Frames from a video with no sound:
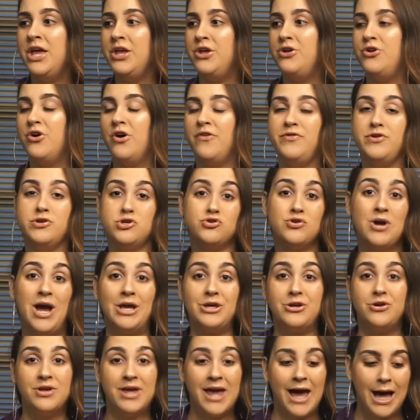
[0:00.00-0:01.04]
You know, if you
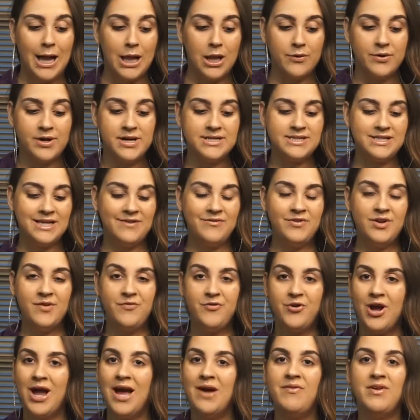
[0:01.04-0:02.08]
track your calories, even
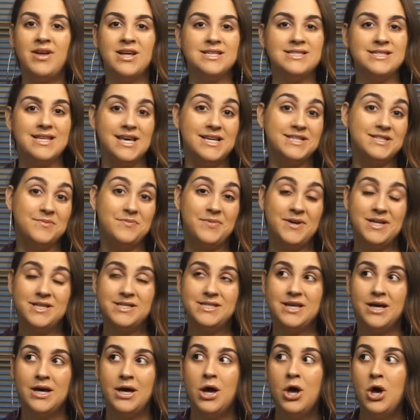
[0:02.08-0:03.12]
if you're having a slice of
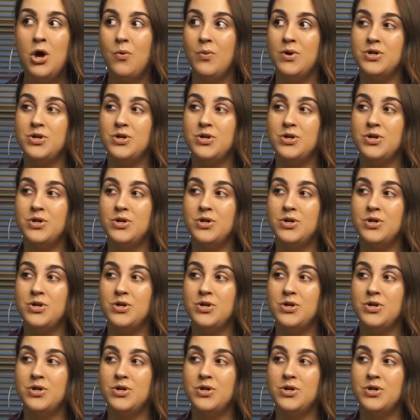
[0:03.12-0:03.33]
pizza,